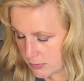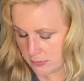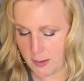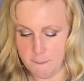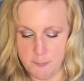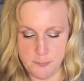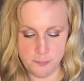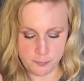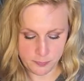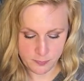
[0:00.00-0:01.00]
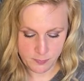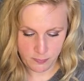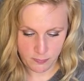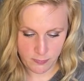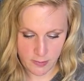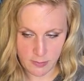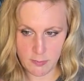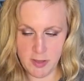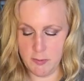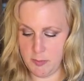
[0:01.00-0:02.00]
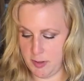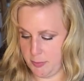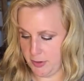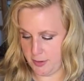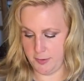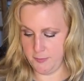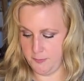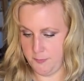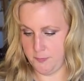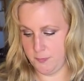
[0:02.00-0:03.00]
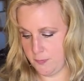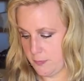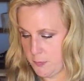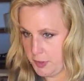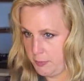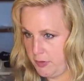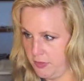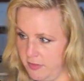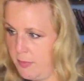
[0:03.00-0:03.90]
Okay. Let me get my paper cutter. We're going to put this